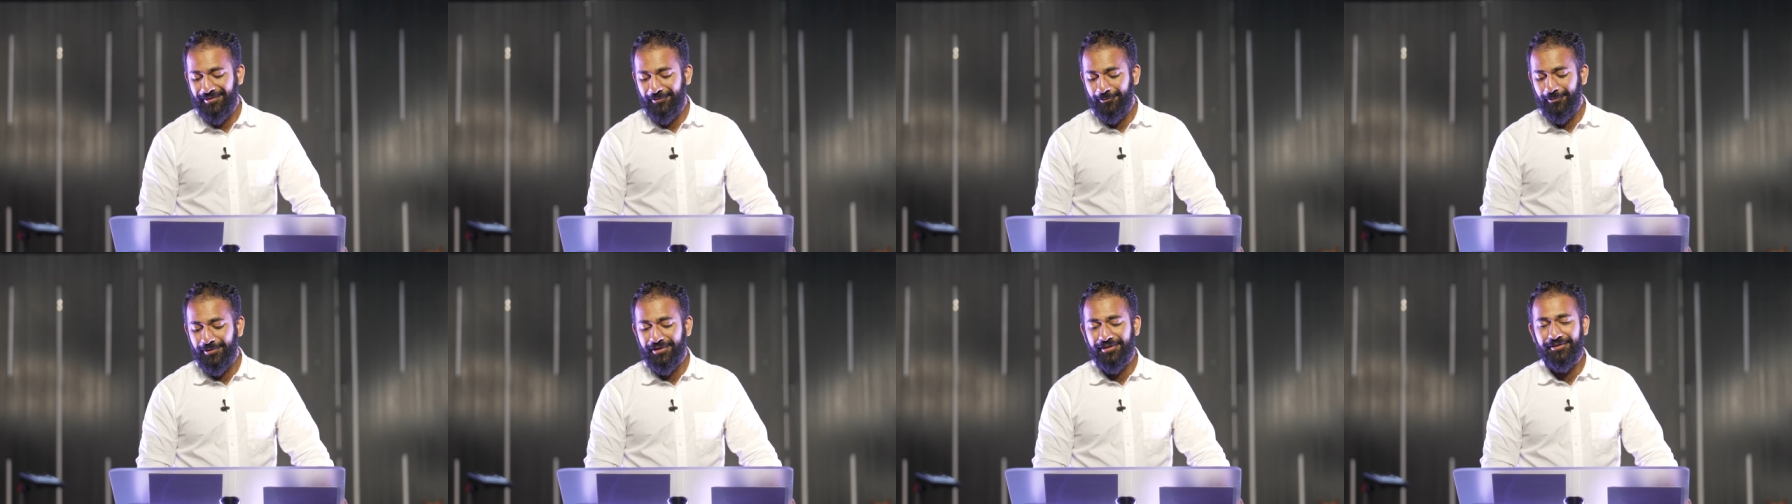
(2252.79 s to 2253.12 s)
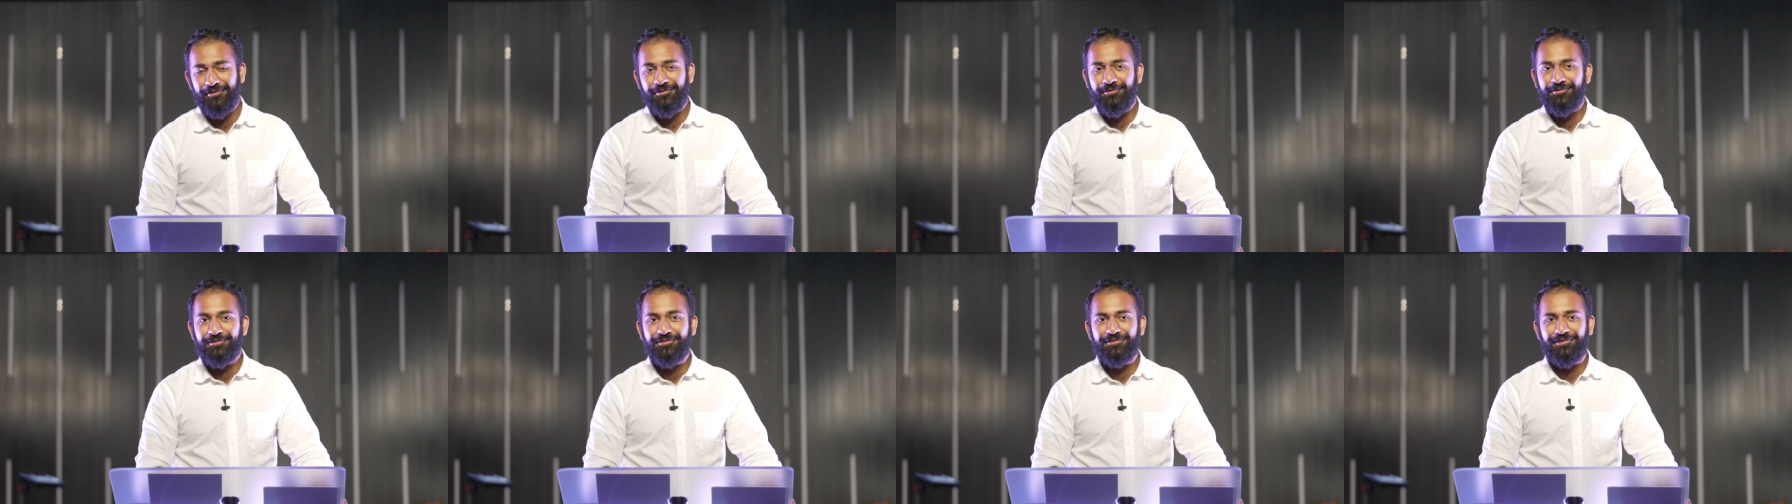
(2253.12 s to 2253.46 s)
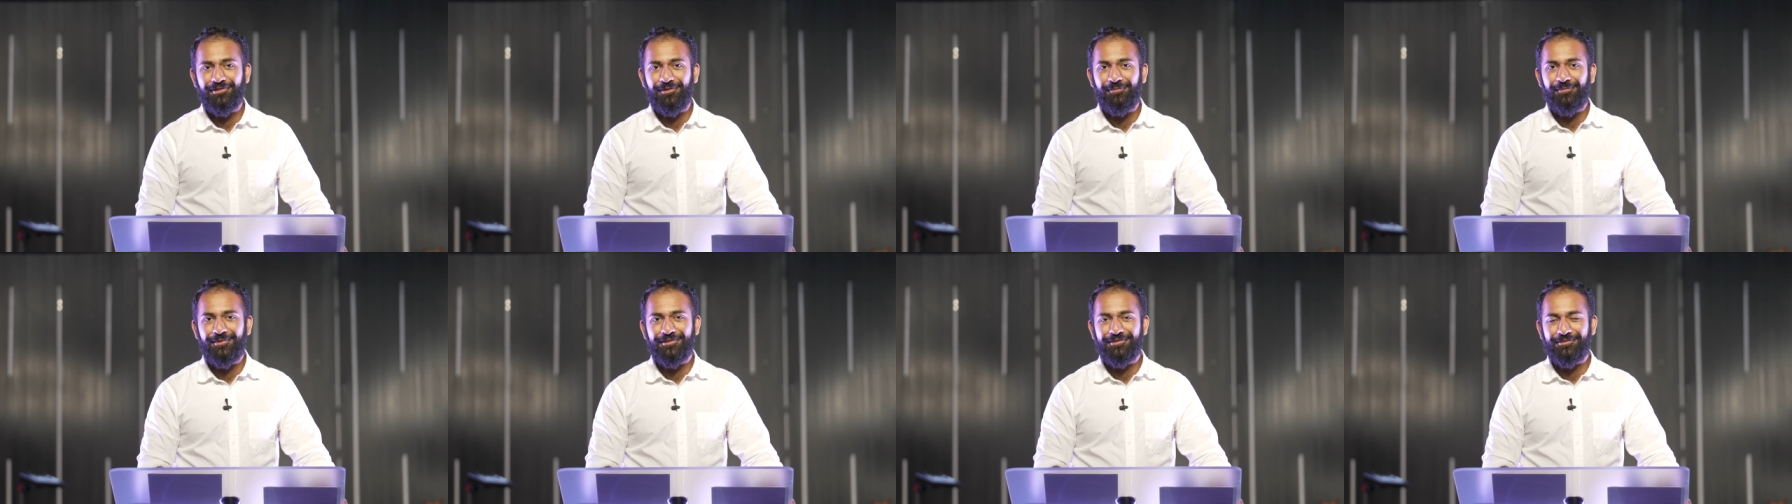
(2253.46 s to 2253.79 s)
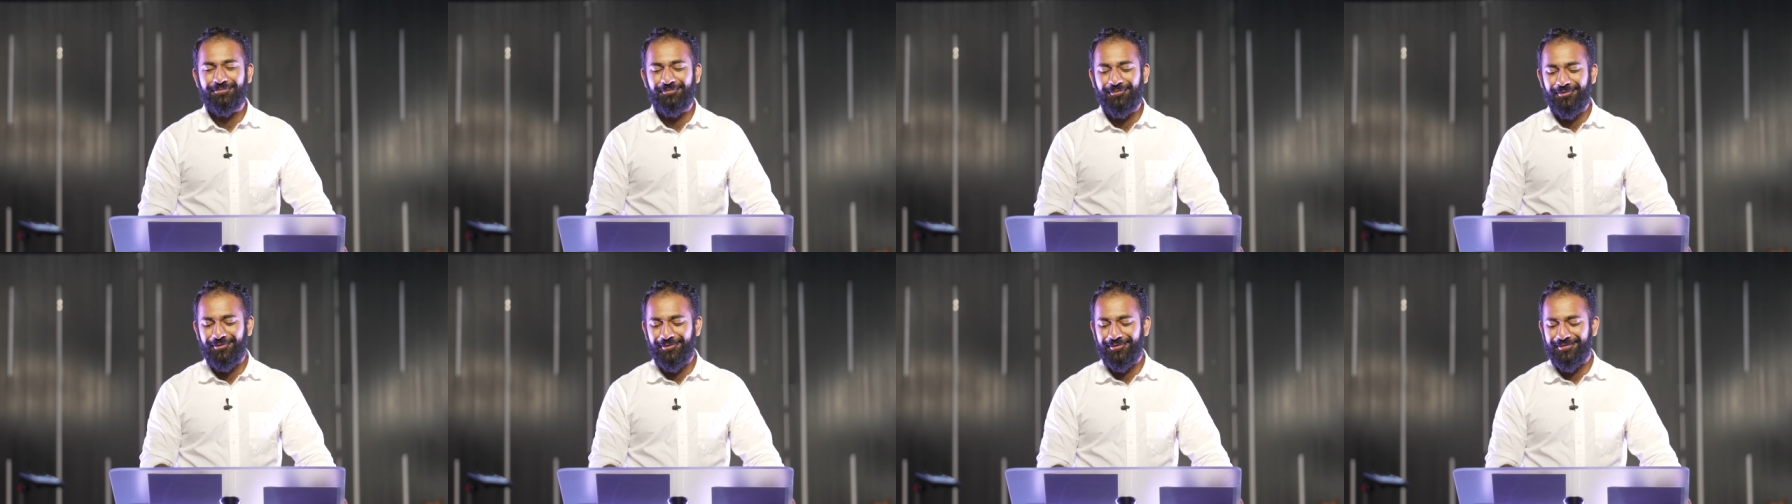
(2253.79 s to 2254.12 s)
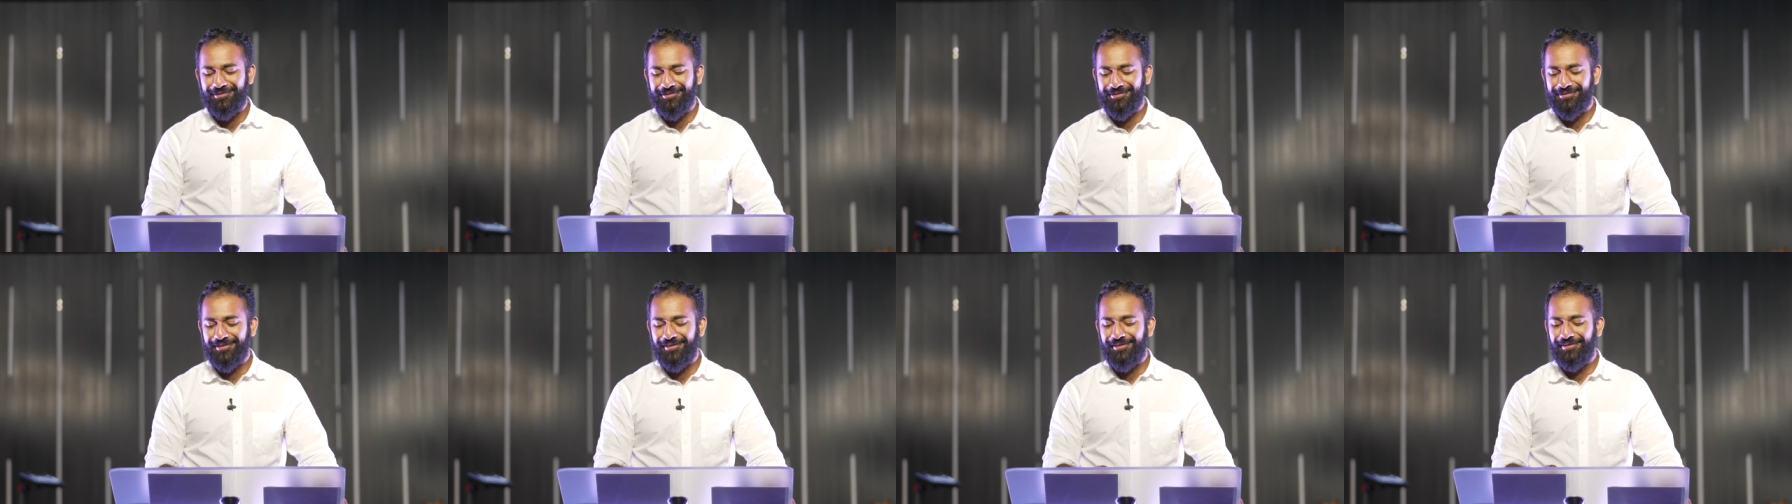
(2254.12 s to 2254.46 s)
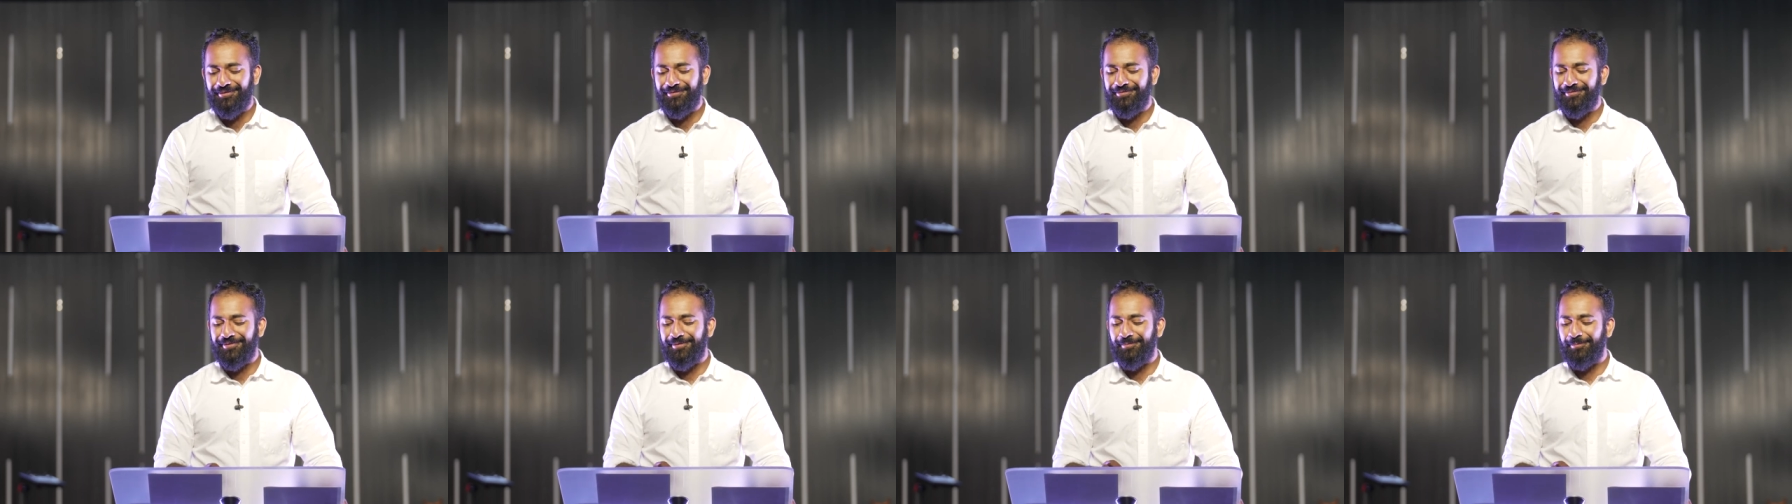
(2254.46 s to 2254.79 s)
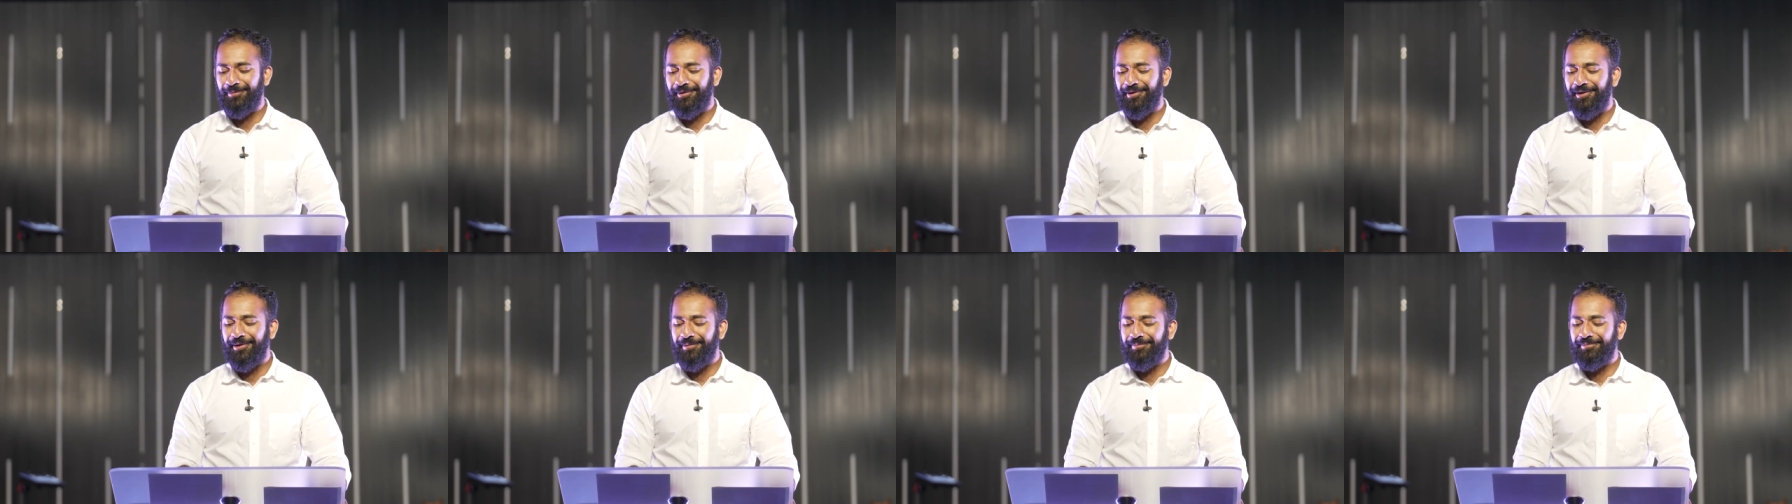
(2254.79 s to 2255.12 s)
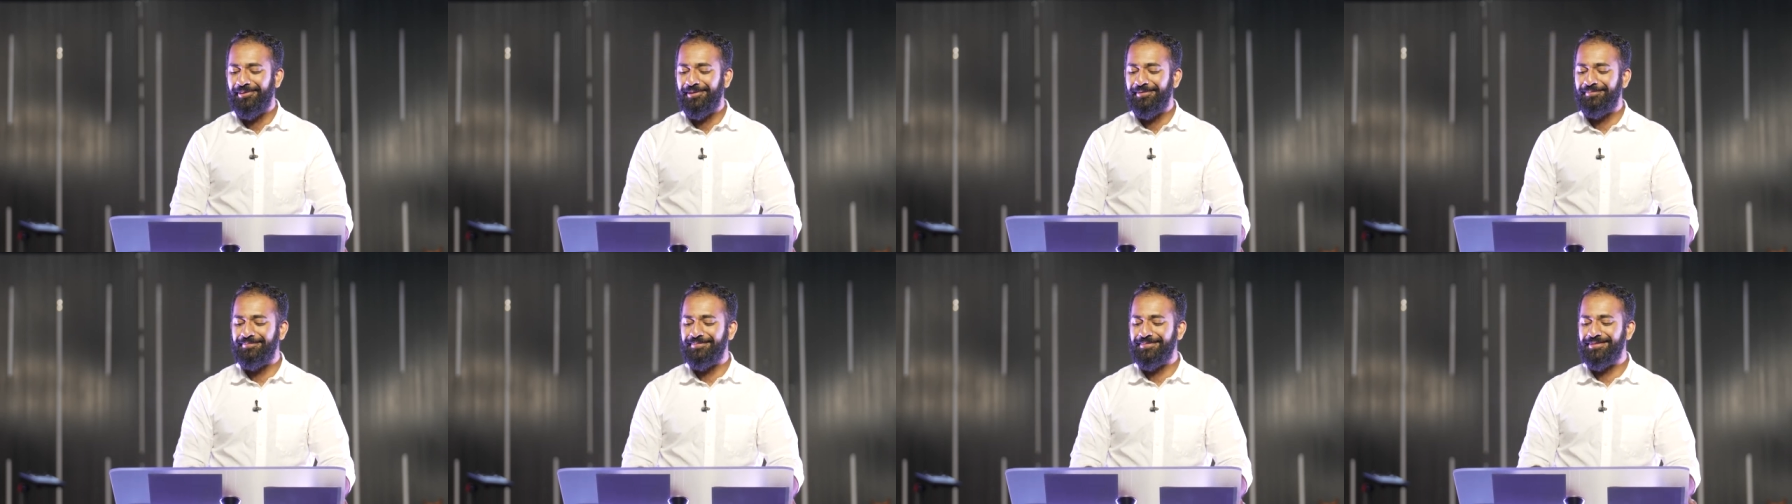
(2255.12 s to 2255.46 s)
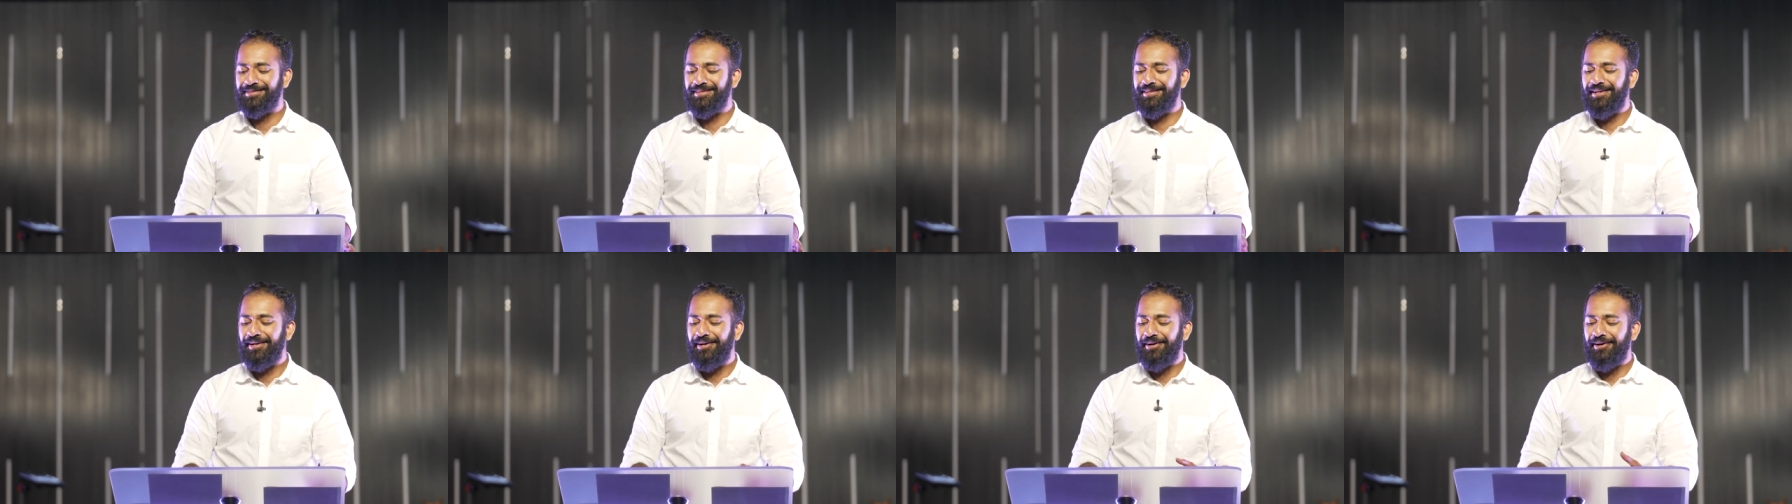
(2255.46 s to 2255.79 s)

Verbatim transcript: we can do so much more to serve the problems